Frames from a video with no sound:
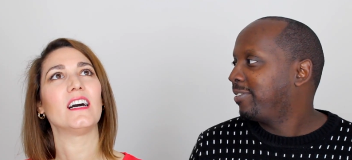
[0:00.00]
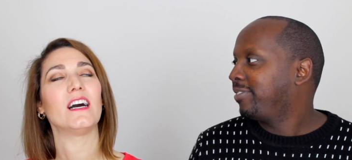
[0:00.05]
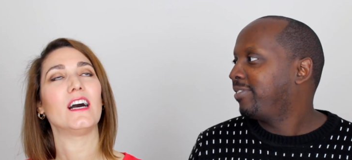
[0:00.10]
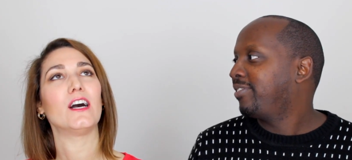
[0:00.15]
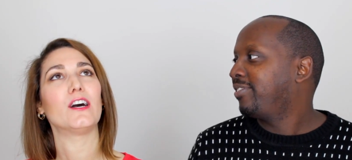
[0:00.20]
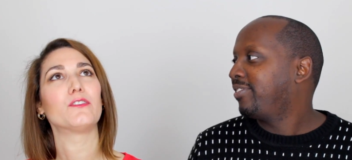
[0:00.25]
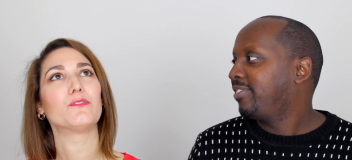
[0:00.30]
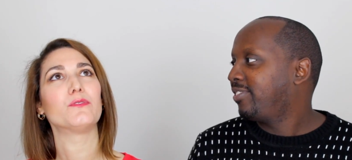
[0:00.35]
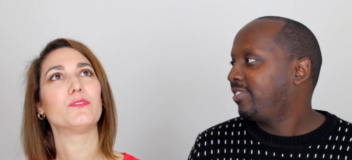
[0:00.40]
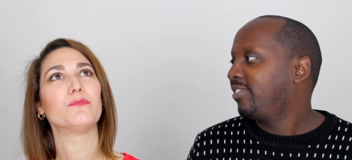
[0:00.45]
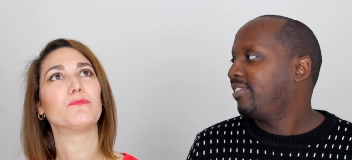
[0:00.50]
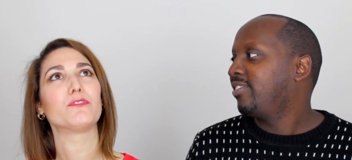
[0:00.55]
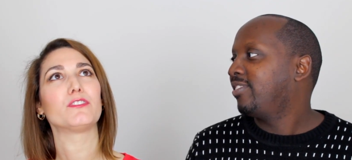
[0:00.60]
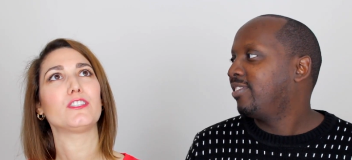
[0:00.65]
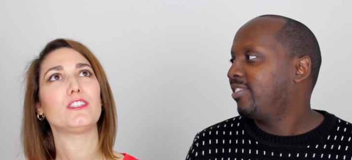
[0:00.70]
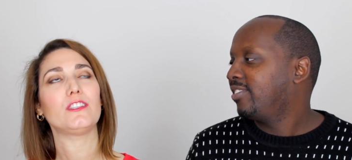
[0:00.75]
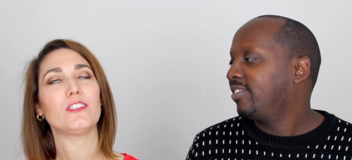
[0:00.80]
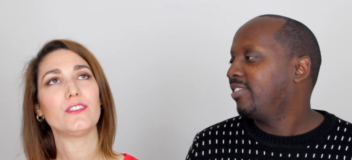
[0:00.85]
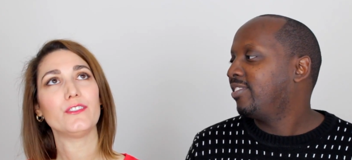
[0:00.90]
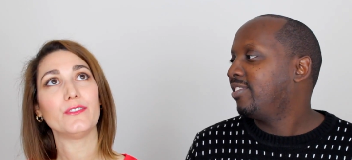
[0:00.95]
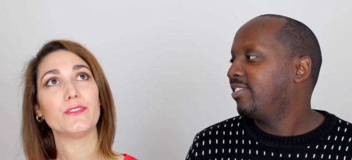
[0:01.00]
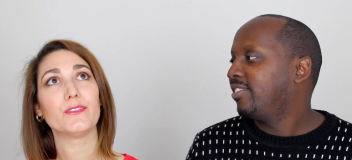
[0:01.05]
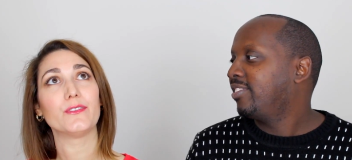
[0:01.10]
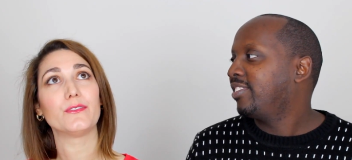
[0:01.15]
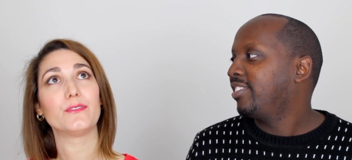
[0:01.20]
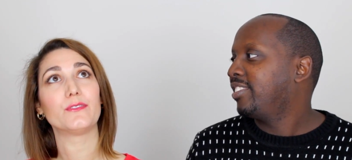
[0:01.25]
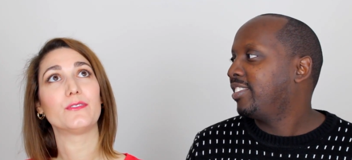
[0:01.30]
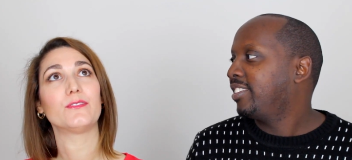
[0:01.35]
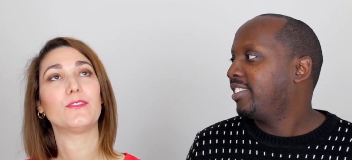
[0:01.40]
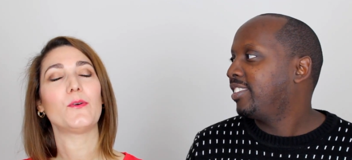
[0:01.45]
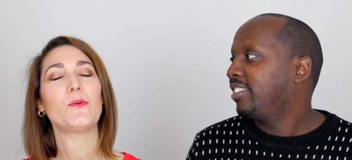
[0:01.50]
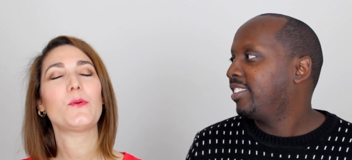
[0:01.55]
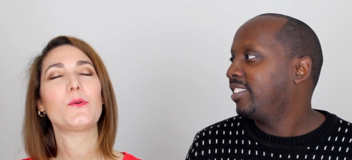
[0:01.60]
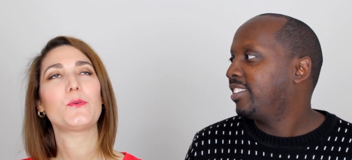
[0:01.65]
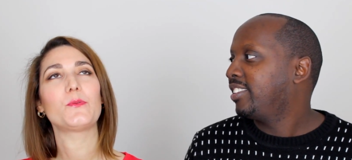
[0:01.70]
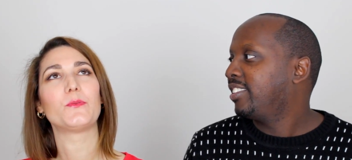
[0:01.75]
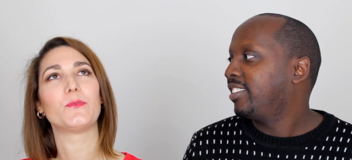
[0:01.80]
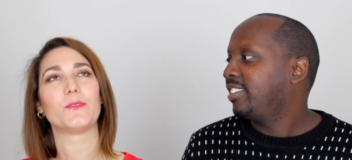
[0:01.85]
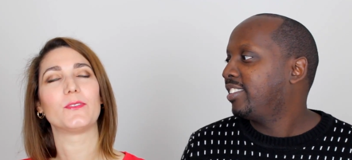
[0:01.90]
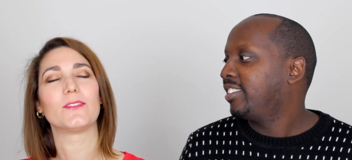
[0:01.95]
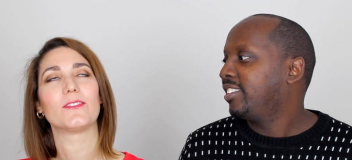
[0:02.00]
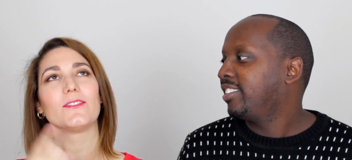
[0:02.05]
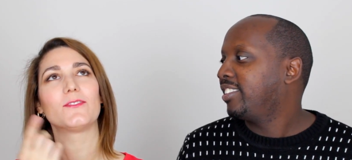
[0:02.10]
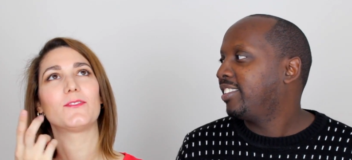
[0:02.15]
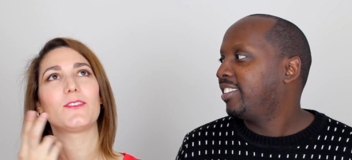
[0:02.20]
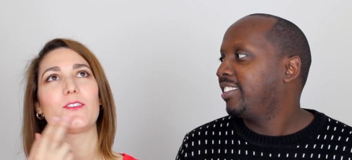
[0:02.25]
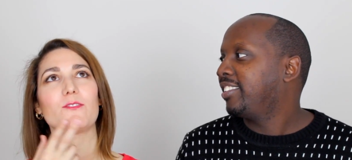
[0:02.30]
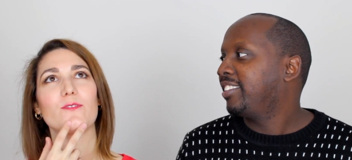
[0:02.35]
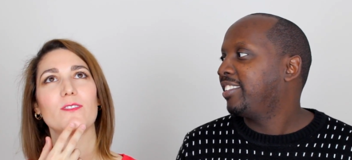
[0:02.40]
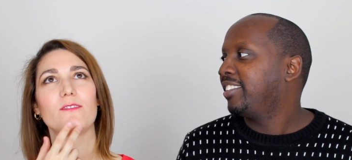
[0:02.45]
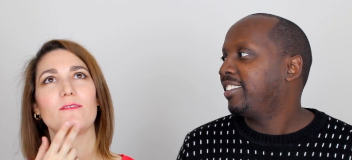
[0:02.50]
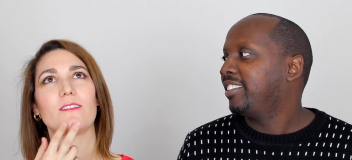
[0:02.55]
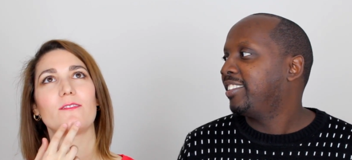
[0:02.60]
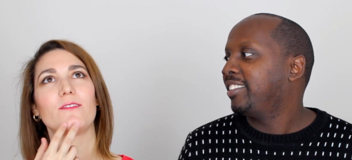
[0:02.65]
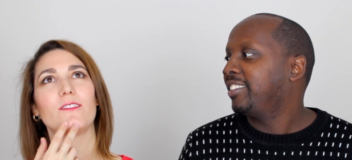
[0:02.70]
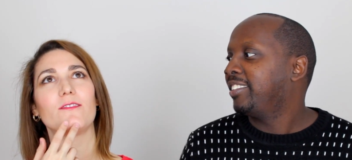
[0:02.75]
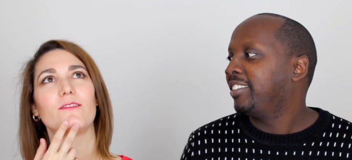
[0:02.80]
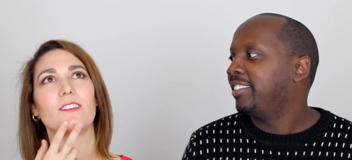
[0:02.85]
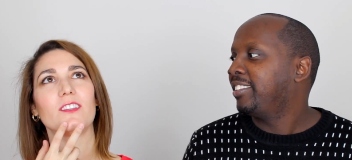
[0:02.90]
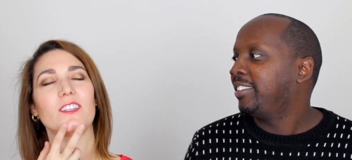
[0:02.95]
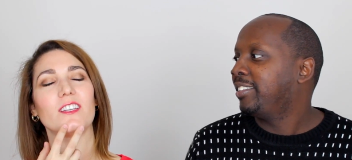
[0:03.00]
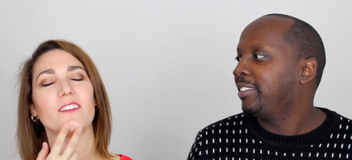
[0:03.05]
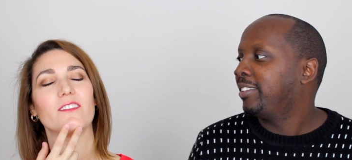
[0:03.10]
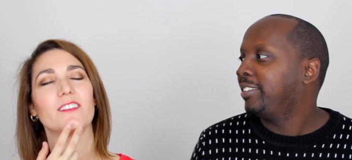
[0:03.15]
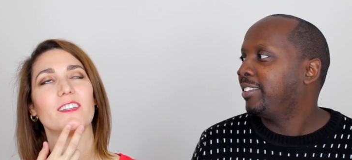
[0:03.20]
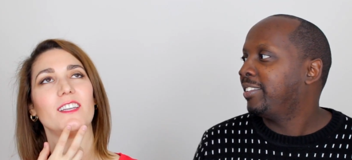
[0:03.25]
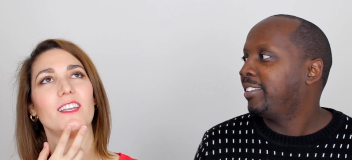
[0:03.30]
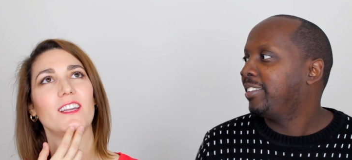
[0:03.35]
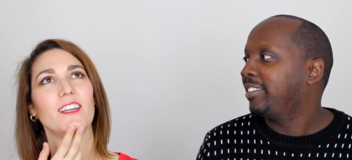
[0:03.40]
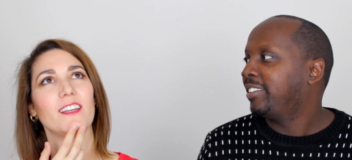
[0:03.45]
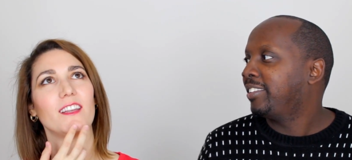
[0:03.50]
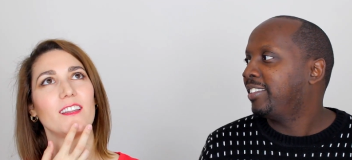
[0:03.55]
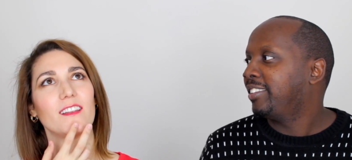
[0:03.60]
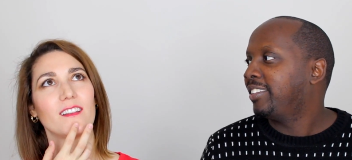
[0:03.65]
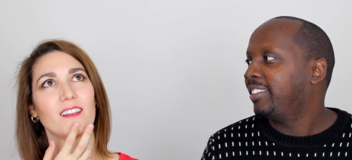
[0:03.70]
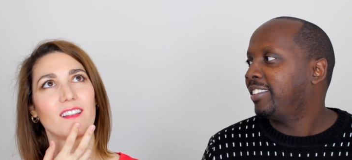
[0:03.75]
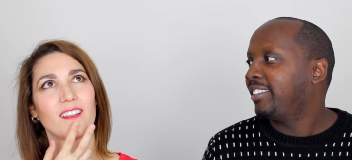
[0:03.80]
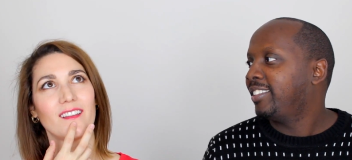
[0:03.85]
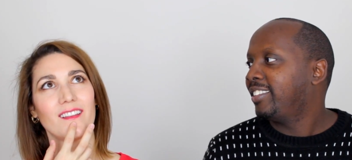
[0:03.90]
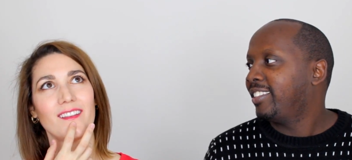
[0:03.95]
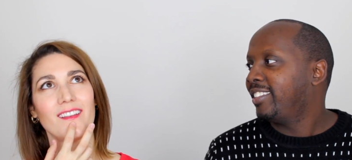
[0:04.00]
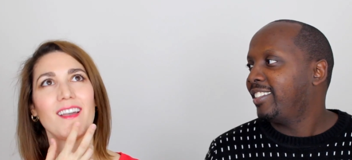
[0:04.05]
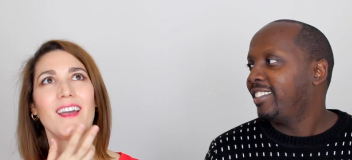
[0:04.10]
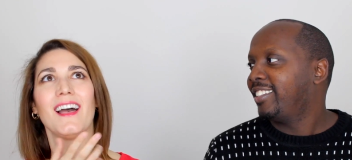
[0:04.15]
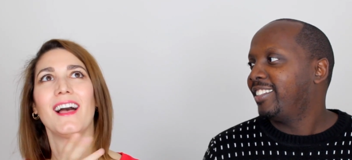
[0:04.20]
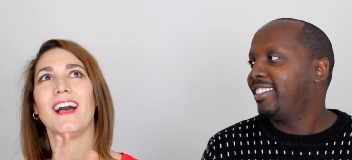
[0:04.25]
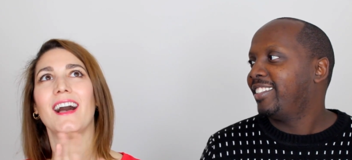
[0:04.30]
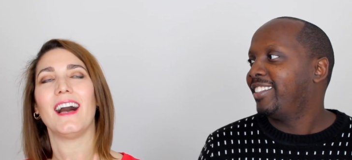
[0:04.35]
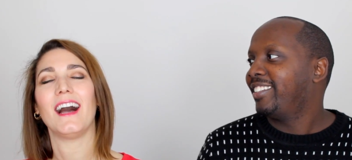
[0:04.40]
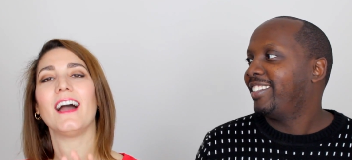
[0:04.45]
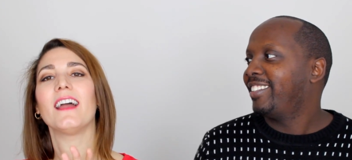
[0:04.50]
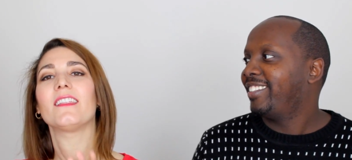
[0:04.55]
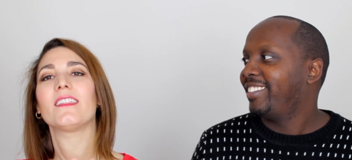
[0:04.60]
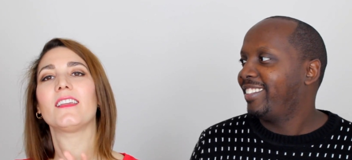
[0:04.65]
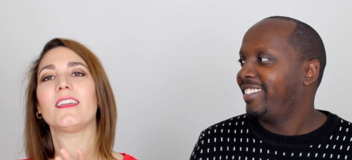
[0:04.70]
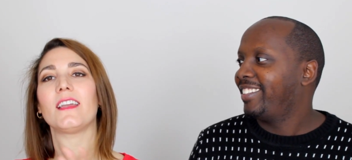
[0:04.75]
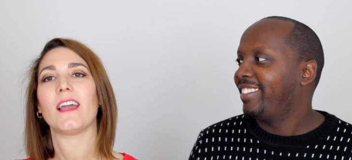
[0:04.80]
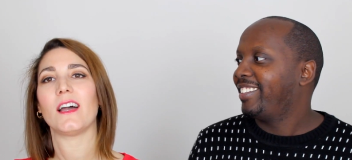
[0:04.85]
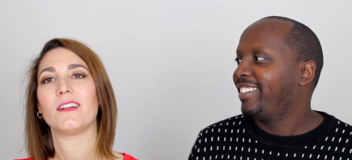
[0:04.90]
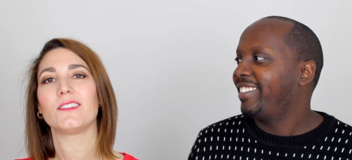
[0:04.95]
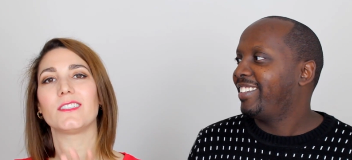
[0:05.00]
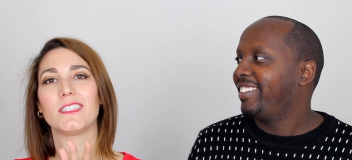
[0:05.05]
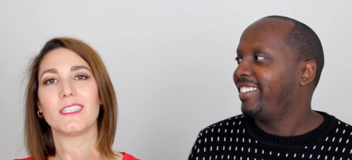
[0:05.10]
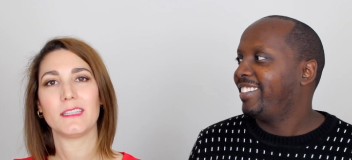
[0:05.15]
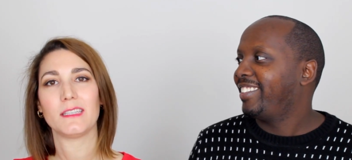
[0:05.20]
Speaker 1: I would renew. Ooh, which one do I want to watch every day? I think I'll